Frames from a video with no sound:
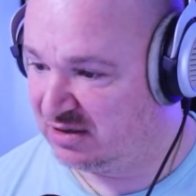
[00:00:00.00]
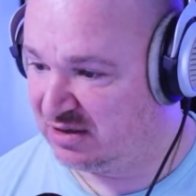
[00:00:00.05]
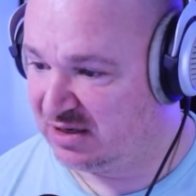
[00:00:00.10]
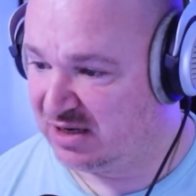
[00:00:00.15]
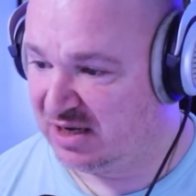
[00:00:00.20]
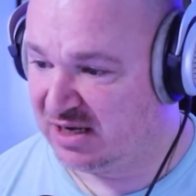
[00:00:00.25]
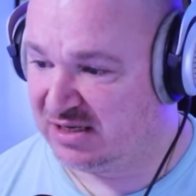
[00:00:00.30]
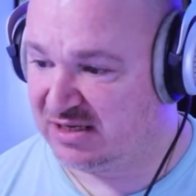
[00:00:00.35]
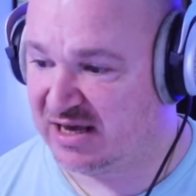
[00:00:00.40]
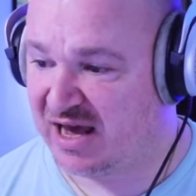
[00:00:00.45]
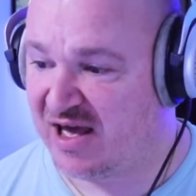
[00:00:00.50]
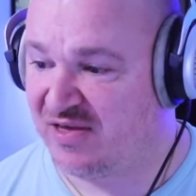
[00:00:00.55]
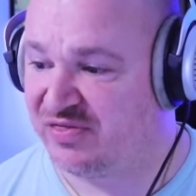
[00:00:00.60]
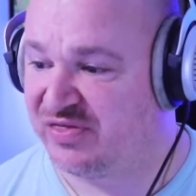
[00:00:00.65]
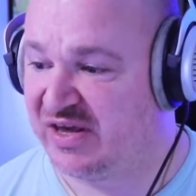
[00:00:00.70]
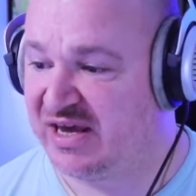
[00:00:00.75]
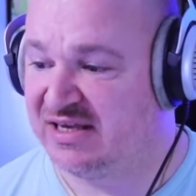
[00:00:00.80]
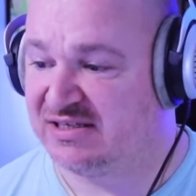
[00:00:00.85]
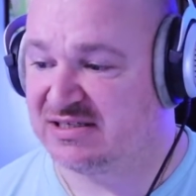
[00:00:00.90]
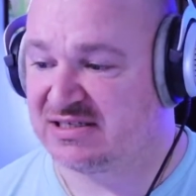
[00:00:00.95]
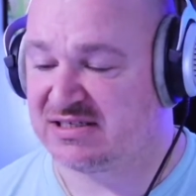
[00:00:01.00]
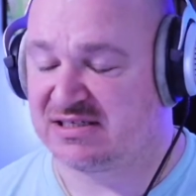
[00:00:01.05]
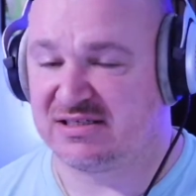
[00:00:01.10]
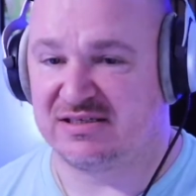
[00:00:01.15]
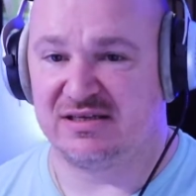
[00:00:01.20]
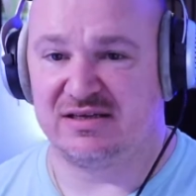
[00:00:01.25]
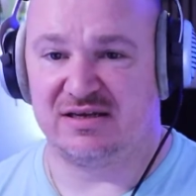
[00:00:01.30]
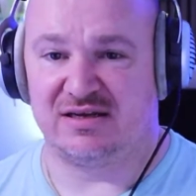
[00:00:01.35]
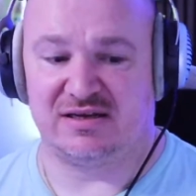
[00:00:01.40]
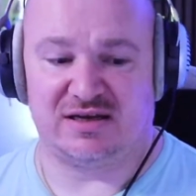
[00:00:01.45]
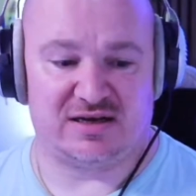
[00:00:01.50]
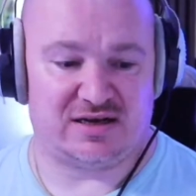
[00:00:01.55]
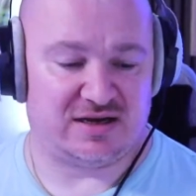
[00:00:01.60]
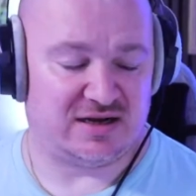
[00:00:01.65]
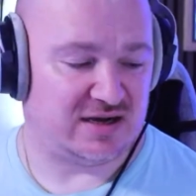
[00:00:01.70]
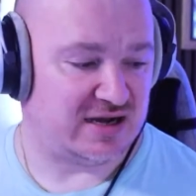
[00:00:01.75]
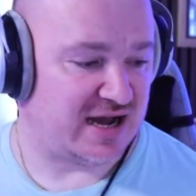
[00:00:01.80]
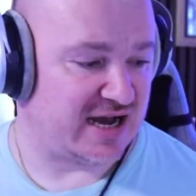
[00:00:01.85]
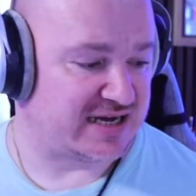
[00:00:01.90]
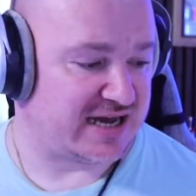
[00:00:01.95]
Yeah, it's.
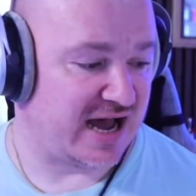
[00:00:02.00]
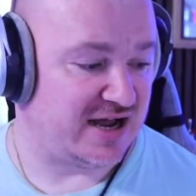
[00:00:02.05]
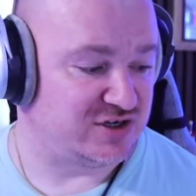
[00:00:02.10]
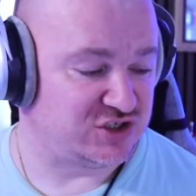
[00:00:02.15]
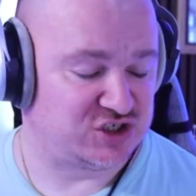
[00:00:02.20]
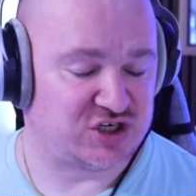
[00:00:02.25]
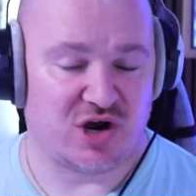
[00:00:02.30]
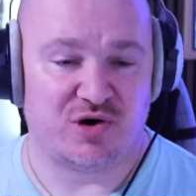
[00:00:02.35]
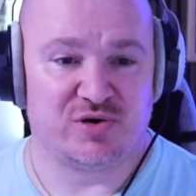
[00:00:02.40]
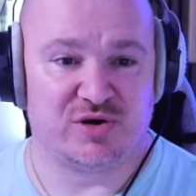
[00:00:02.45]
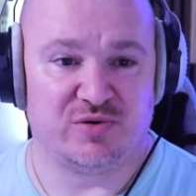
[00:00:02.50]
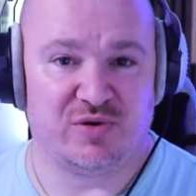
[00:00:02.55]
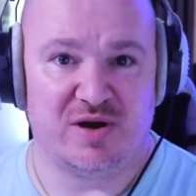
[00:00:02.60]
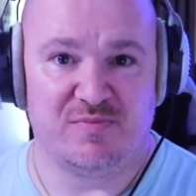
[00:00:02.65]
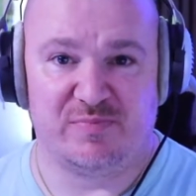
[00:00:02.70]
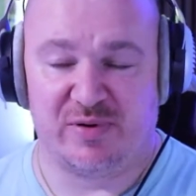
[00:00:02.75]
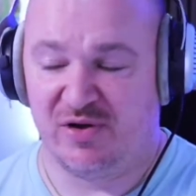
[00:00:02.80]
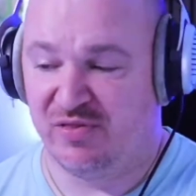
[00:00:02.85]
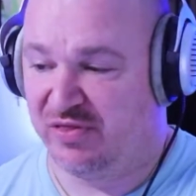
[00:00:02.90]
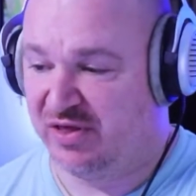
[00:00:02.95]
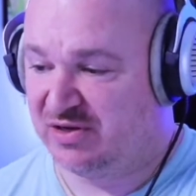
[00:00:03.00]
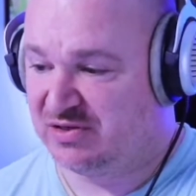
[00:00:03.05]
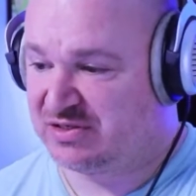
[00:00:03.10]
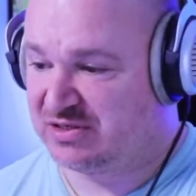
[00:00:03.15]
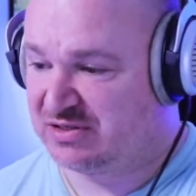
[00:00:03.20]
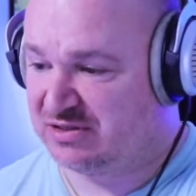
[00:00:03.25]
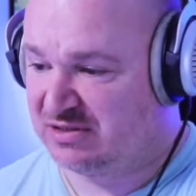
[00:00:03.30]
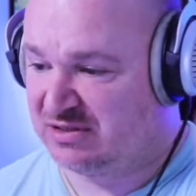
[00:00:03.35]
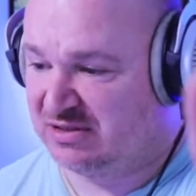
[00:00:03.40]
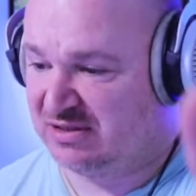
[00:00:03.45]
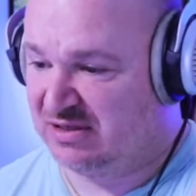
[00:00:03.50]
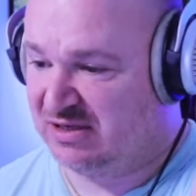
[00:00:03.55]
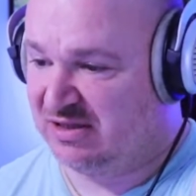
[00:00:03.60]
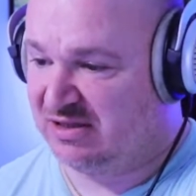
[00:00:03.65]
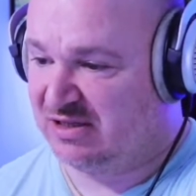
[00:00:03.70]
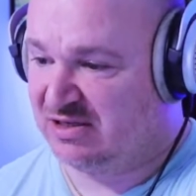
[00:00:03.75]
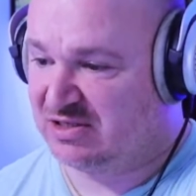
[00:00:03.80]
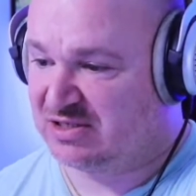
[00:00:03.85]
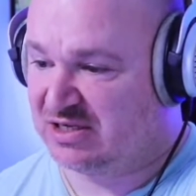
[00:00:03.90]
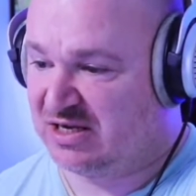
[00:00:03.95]
I can't show you it, but there's
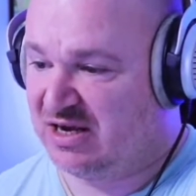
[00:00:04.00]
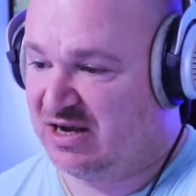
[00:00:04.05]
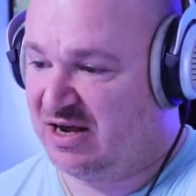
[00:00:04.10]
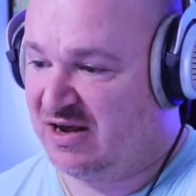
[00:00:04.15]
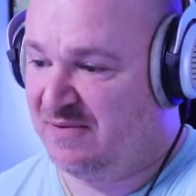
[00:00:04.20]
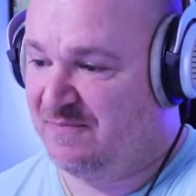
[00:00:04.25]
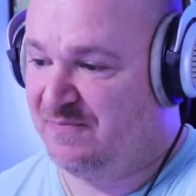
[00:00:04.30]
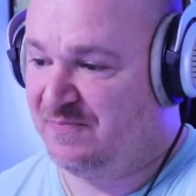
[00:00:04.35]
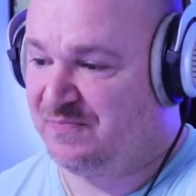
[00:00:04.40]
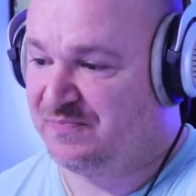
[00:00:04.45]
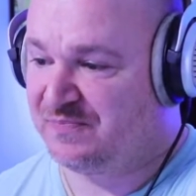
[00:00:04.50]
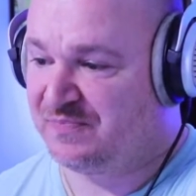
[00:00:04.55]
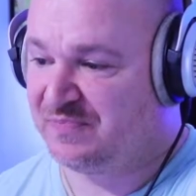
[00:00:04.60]
it's the